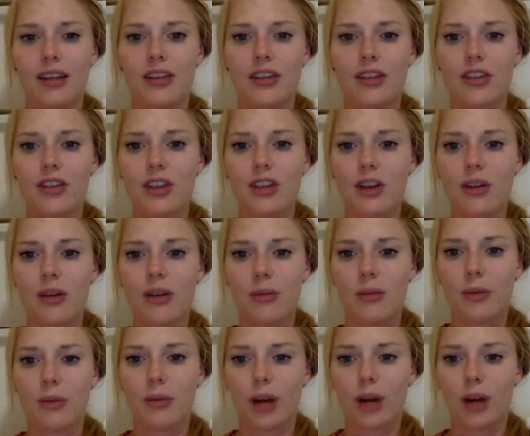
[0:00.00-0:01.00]
is so
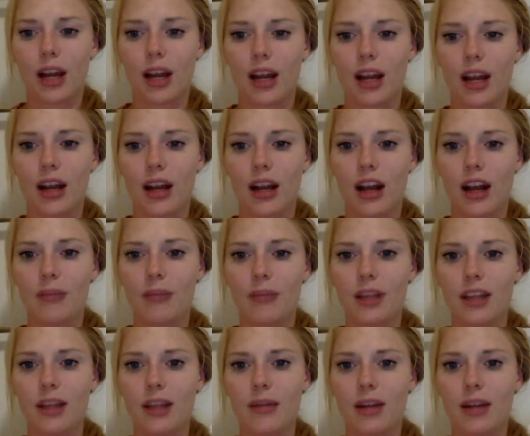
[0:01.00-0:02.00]
important and
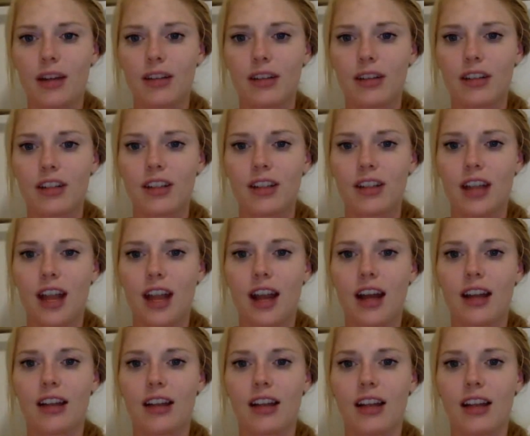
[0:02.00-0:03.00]
helping them
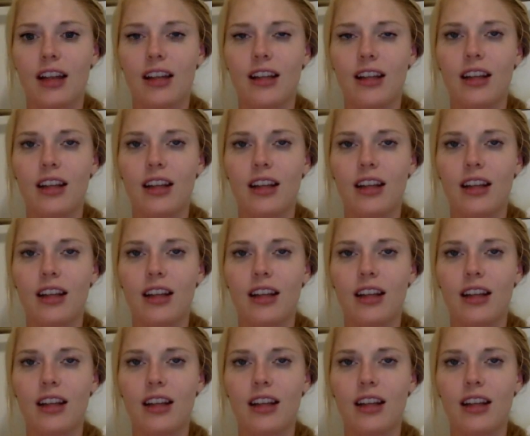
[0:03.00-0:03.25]
understand like